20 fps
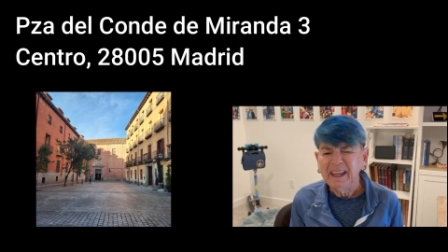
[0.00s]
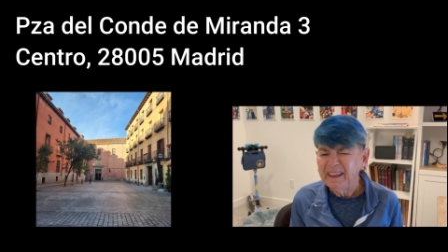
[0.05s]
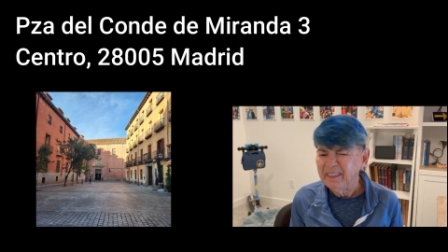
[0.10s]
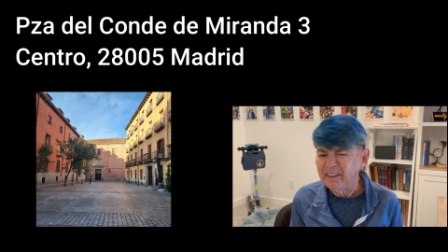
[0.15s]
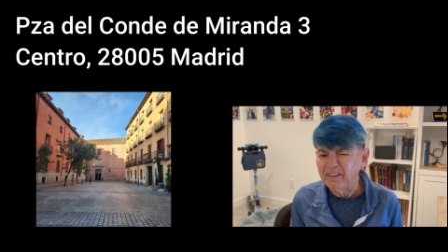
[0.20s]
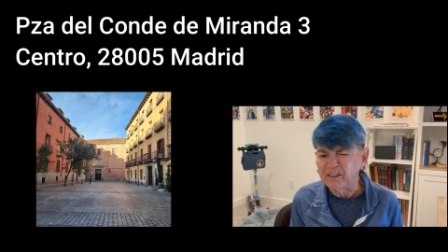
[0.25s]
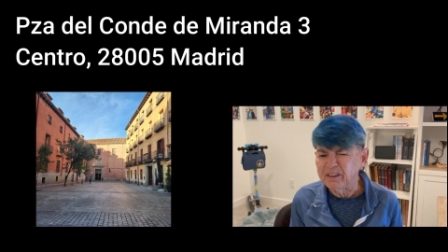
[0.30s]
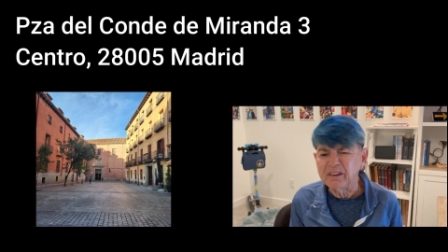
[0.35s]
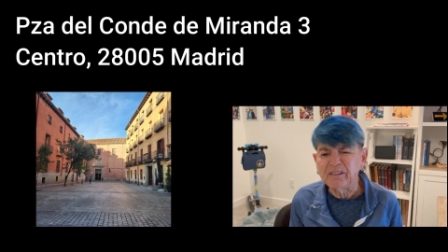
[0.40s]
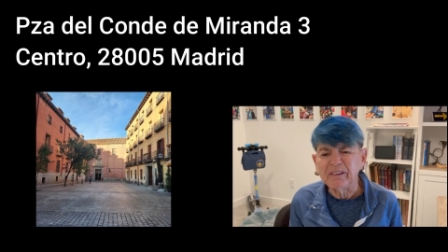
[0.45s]

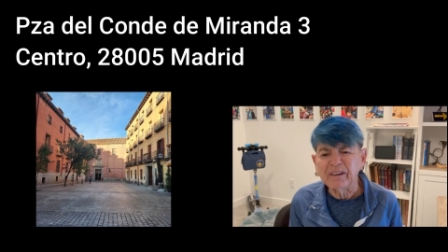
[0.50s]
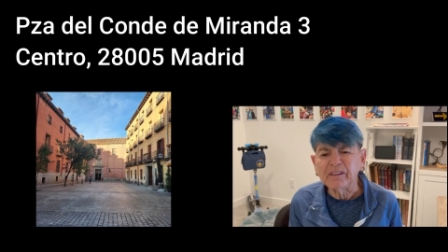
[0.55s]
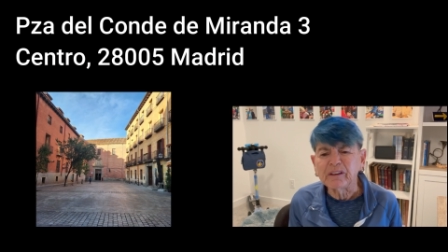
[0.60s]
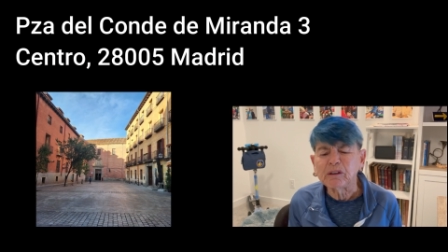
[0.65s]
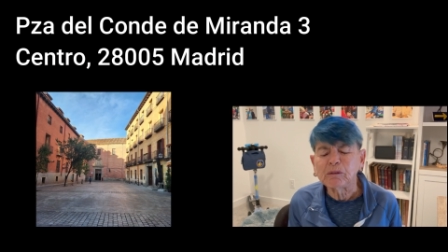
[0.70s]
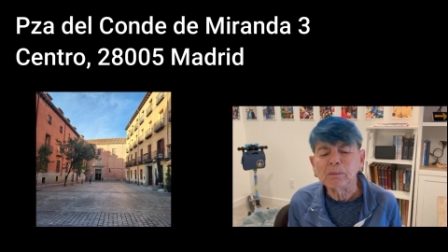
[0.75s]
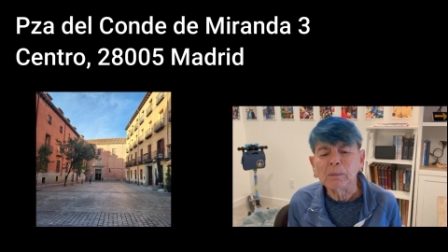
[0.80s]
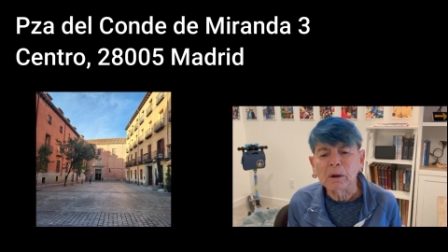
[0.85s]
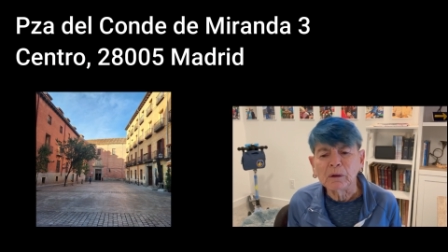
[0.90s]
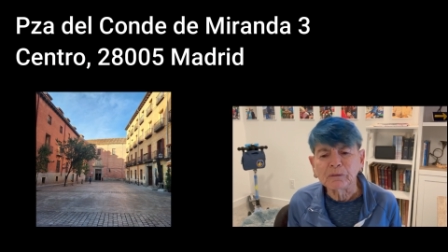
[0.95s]
There's a very
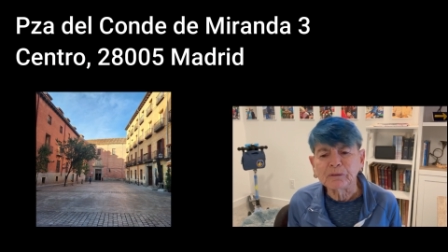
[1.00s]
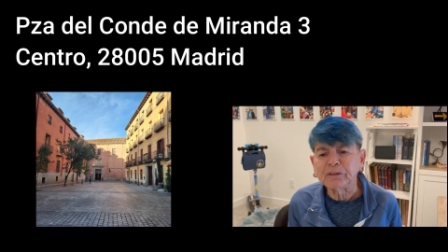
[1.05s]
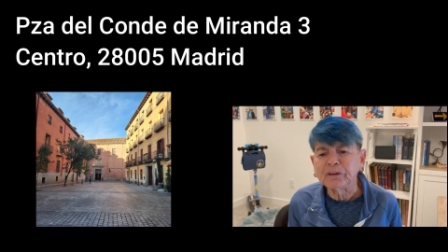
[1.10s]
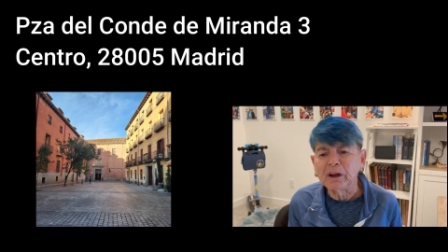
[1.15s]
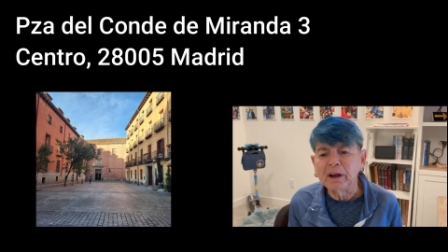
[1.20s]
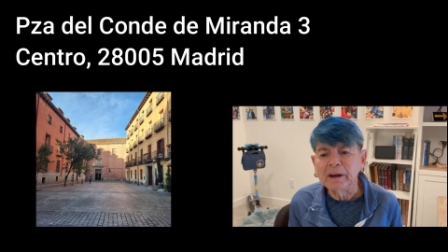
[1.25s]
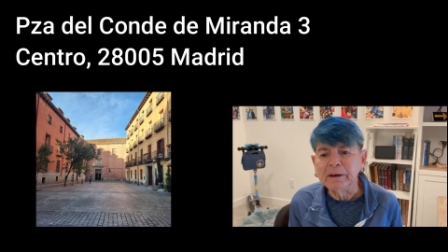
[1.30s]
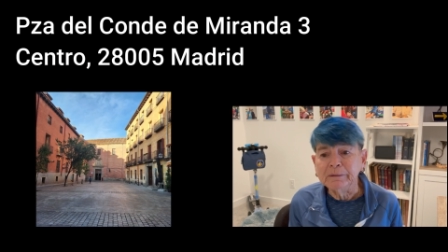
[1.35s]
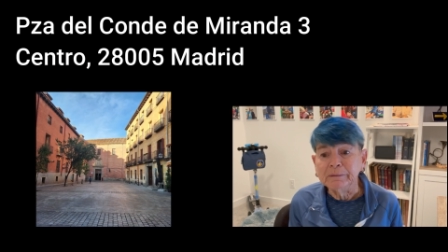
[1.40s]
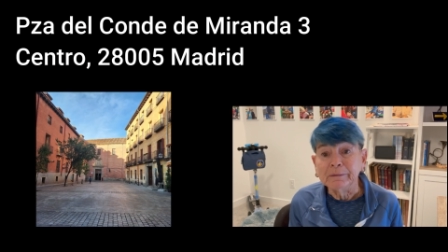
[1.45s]
small
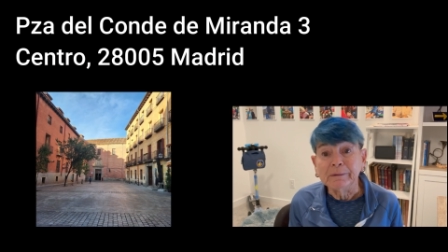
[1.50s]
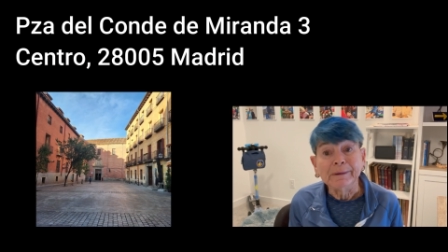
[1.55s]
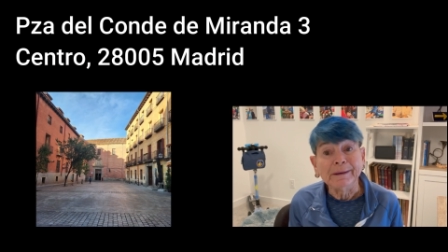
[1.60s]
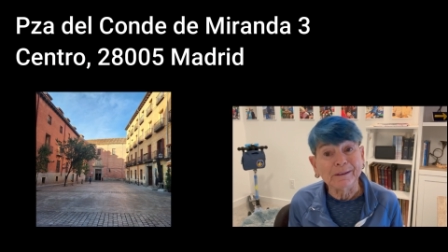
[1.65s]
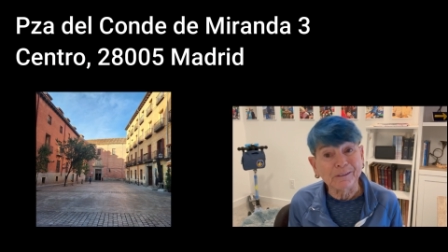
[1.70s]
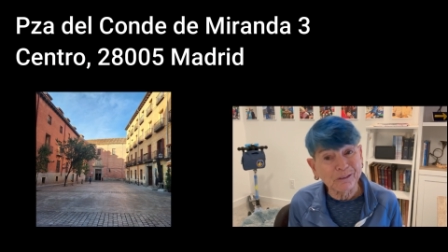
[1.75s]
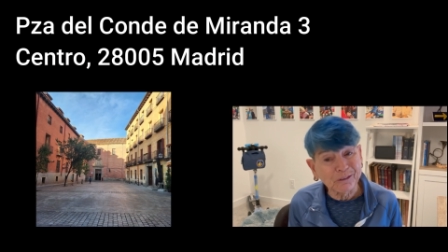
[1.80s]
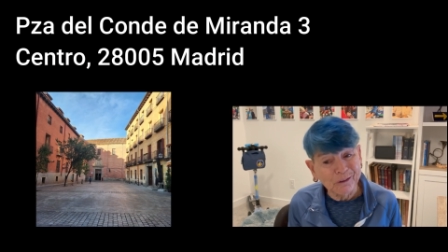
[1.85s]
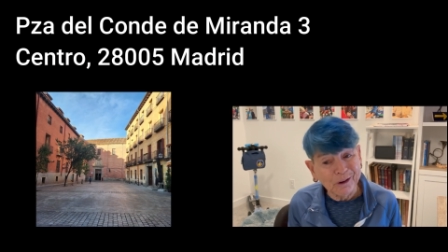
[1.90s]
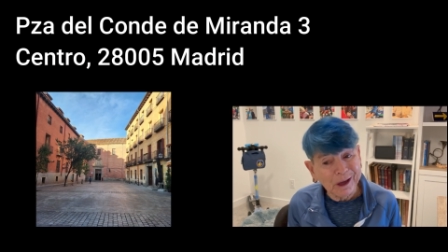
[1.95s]
sign.
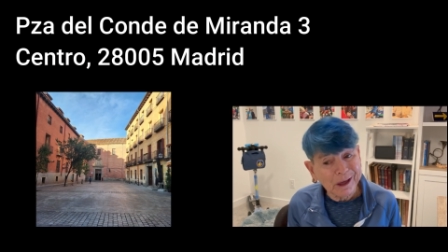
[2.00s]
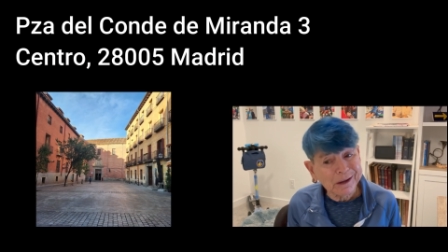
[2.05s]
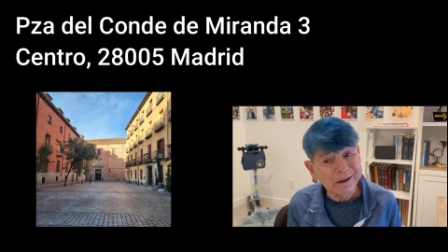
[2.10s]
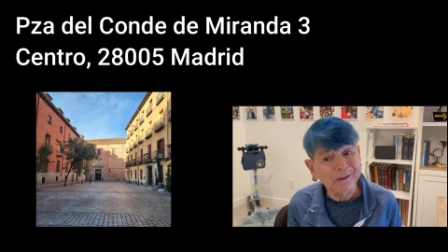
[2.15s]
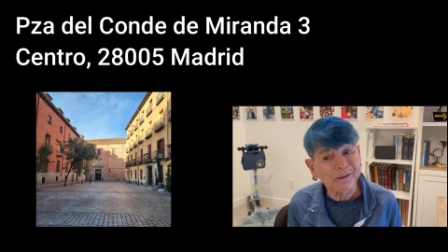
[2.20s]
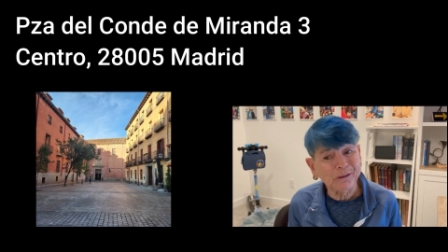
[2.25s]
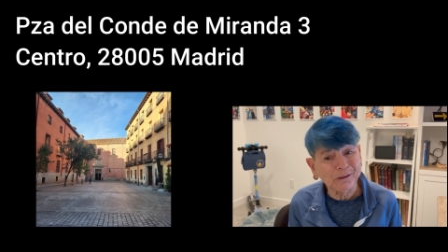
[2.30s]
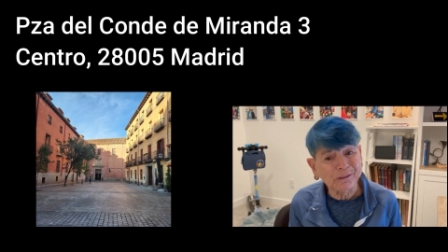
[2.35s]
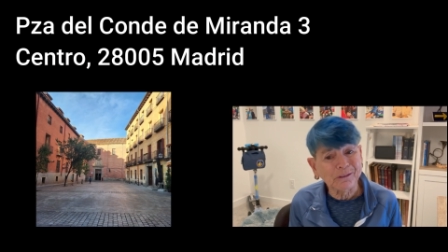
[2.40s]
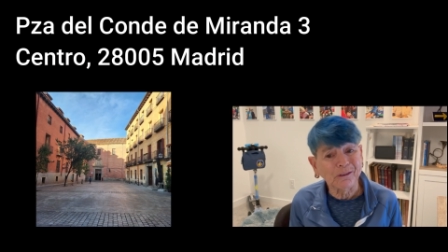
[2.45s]
It's not
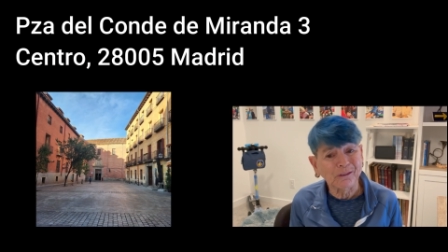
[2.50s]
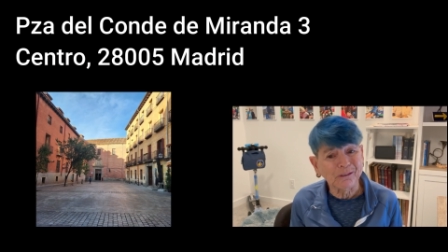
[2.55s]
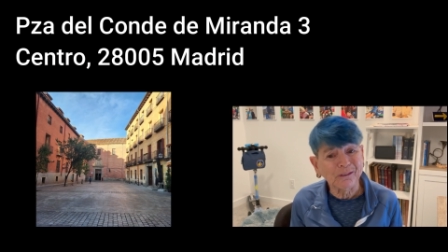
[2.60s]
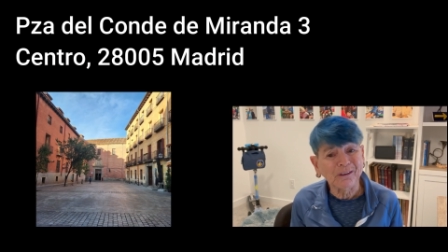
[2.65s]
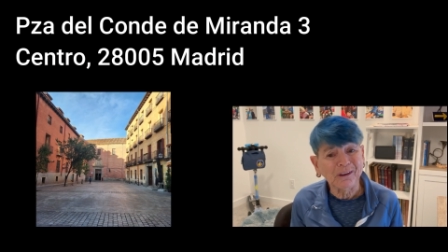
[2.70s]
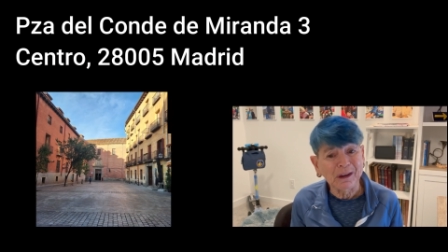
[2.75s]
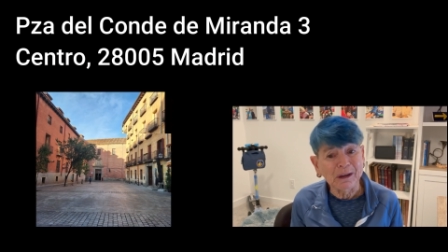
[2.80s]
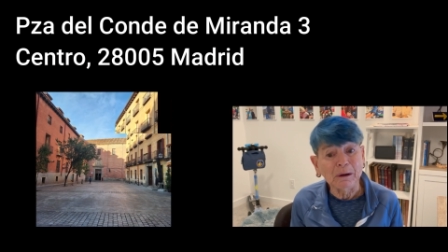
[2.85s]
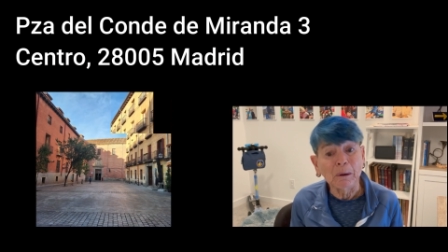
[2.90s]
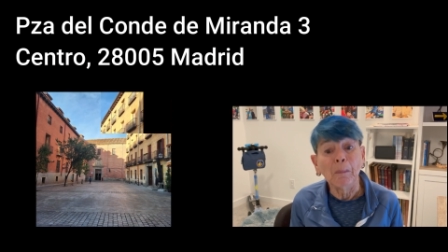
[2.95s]
easy to
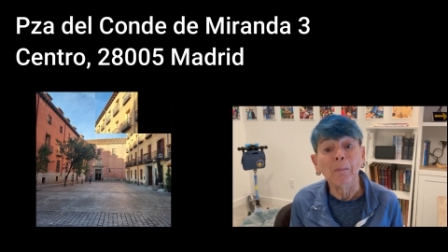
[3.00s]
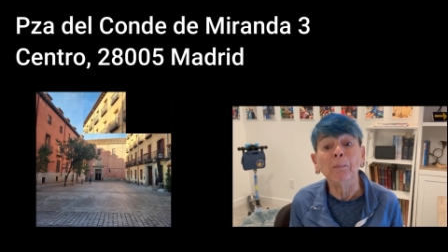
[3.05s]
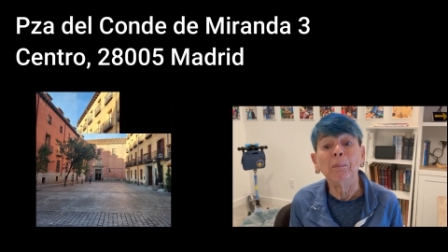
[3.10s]
see,